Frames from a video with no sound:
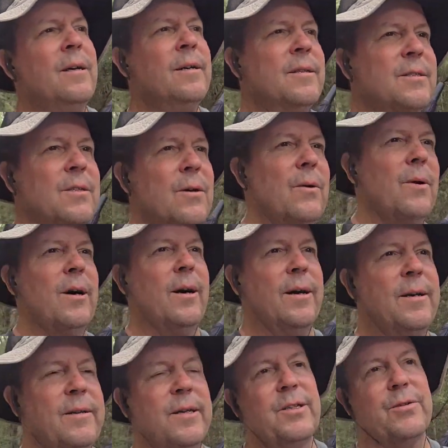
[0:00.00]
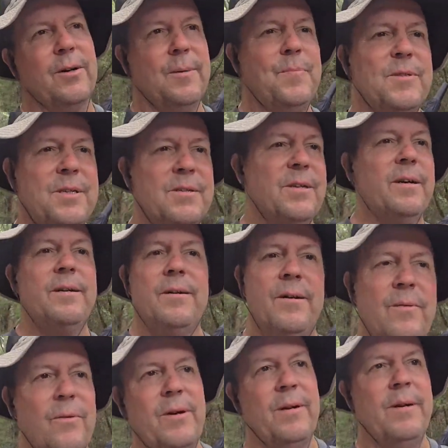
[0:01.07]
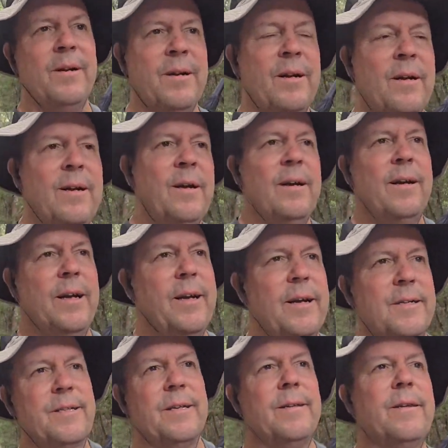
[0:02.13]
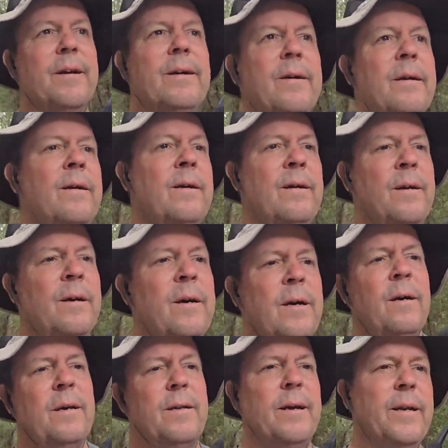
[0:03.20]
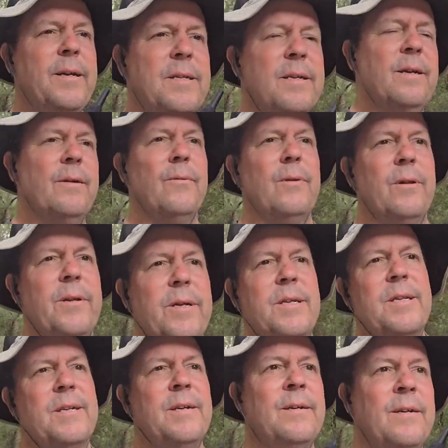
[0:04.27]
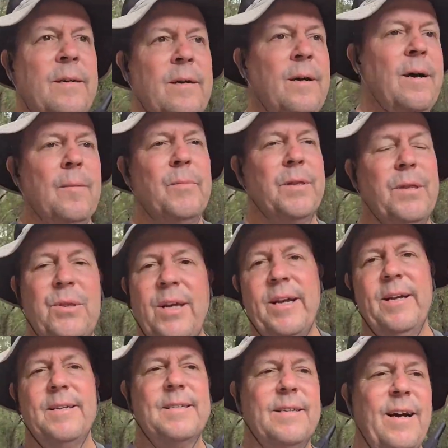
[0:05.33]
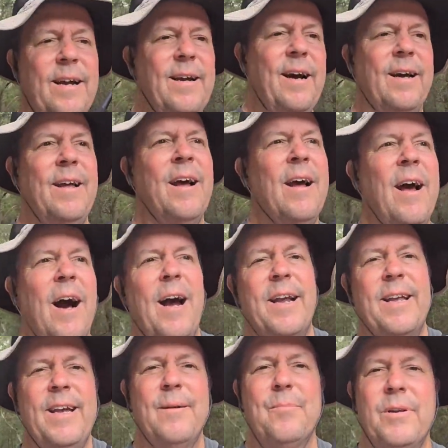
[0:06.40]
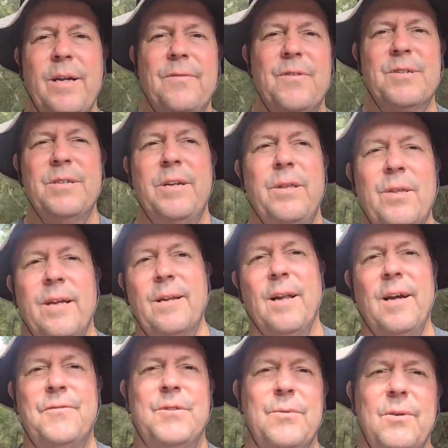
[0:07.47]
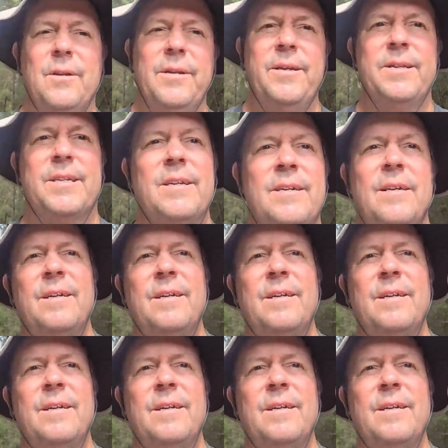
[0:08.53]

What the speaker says: So, and then Trump has said when he gets in there that he's going to release. But the thing is, I can't believe there's anything left to release